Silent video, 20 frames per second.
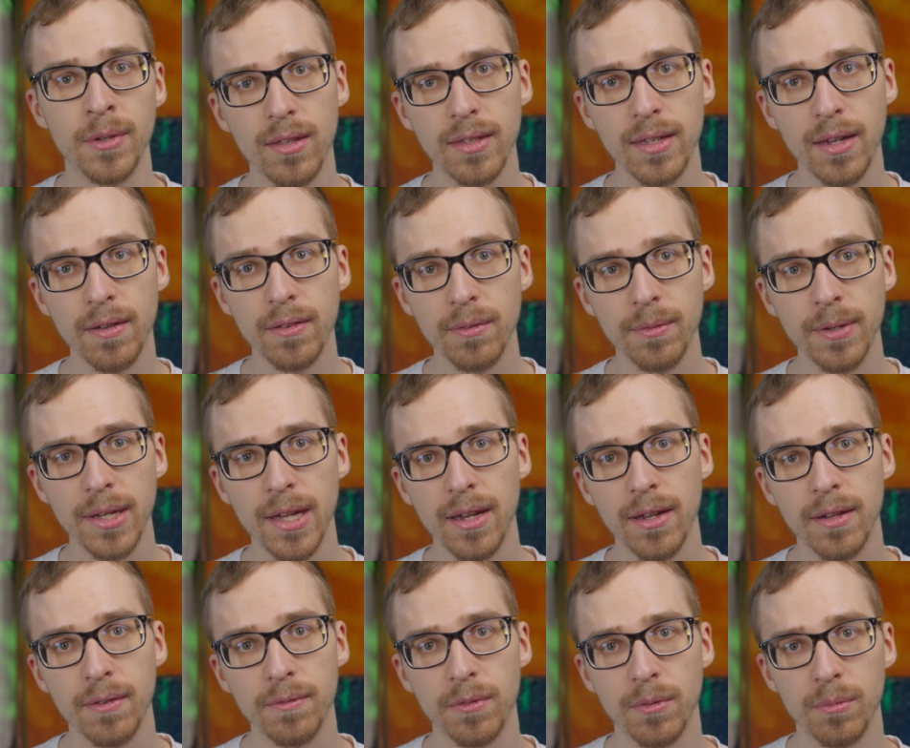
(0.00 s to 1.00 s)
Now that we
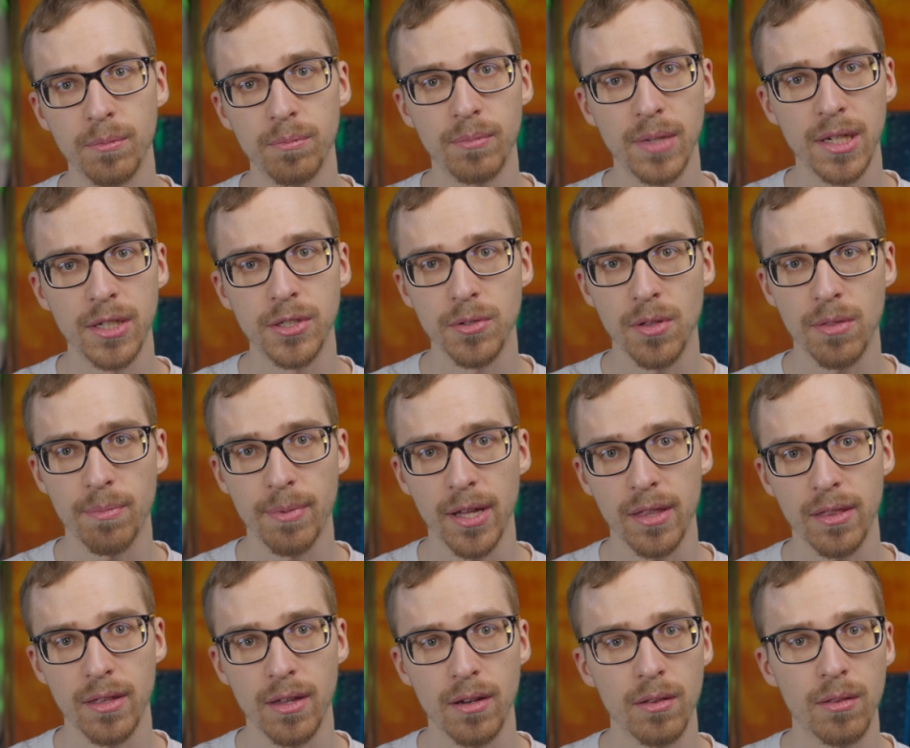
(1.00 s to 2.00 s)
have major
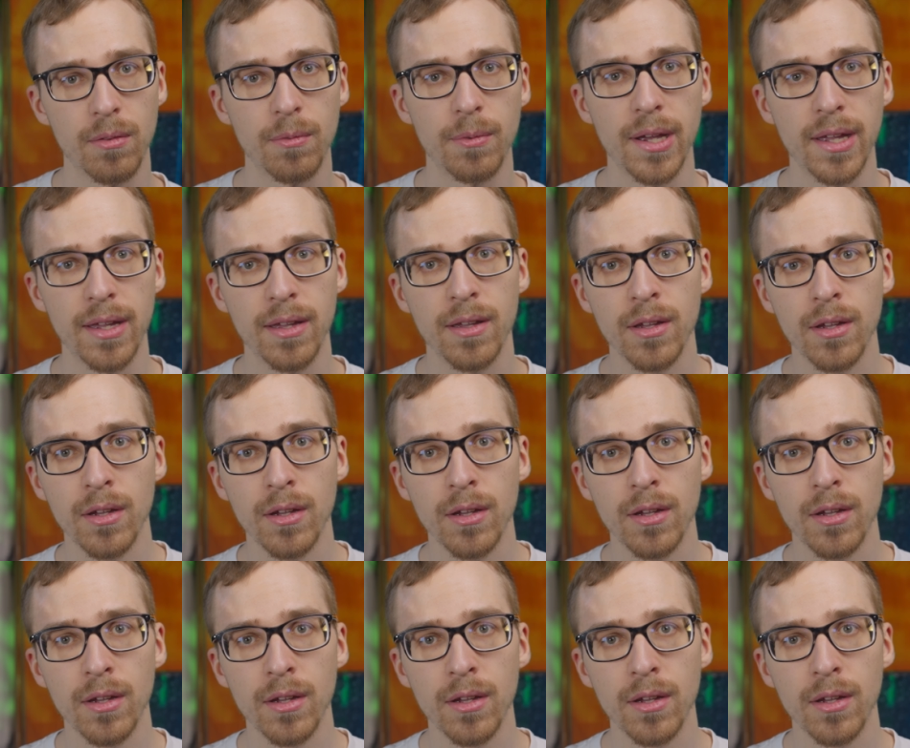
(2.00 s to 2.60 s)
specs out of the way,